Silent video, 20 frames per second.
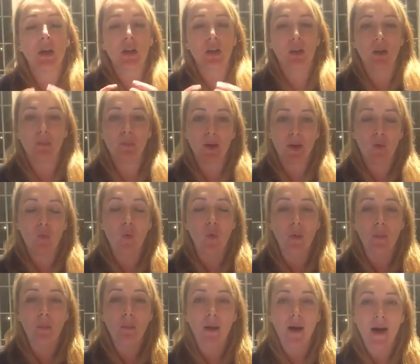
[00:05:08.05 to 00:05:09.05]
You're going to pick
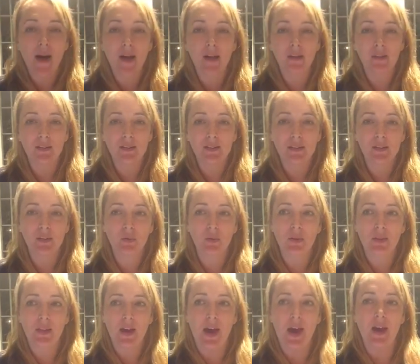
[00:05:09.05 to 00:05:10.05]
one pile and deal
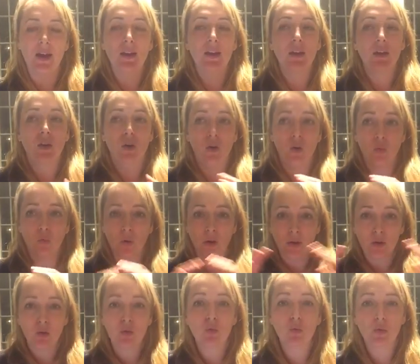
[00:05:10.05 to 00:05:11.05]
with that, or
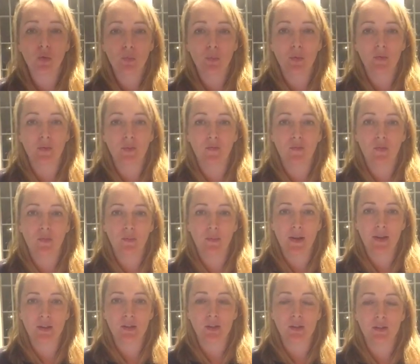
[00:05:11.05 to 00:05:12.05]
one group of
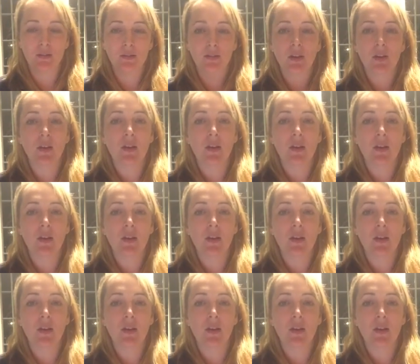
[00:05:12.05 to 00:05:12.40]
information.